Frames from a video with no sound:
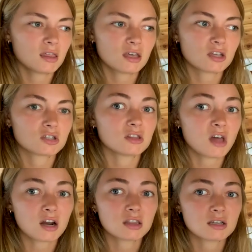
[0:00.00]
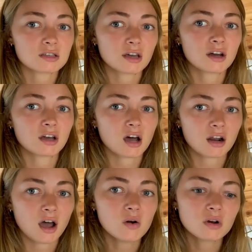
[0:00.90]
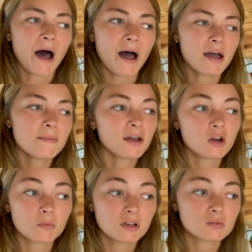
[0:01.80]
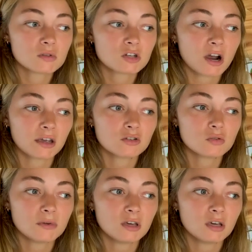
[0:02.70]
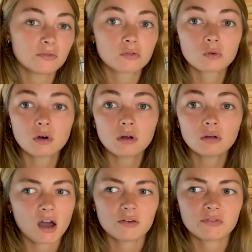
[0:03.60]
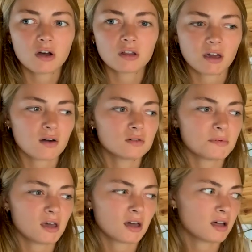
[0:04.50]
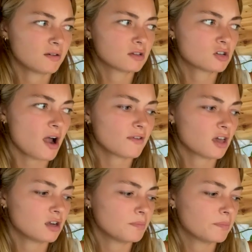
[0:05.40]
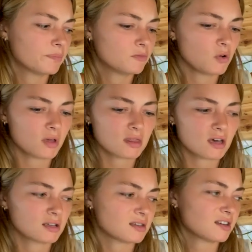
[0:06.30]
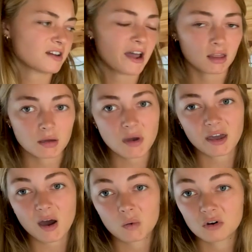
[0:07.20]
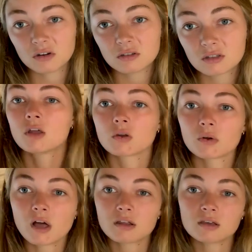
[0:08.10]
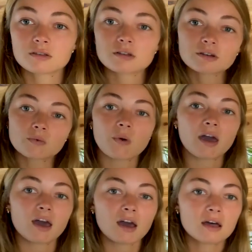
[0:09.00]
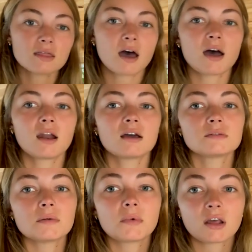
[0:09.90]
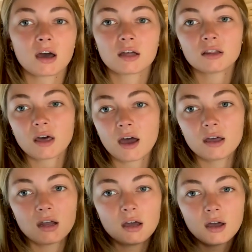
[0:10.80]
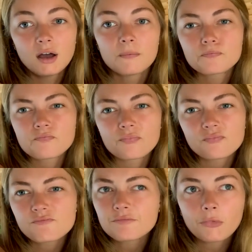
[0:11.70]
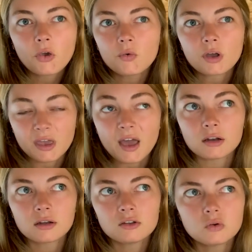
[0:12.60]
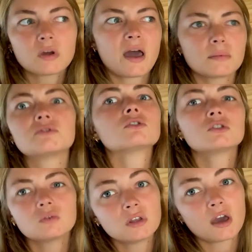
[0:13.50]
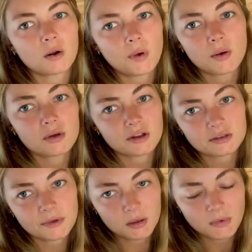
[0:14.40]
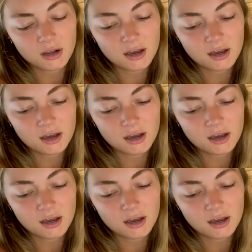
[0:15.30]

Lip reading: think there's a lot of things I could have cut out. I by no means was trying to be frugal. I felt like I was being kind of extravagant doing things like tiling my counters. There were a lot of things along the way that I spent money on that you can absolutely get away with not spending money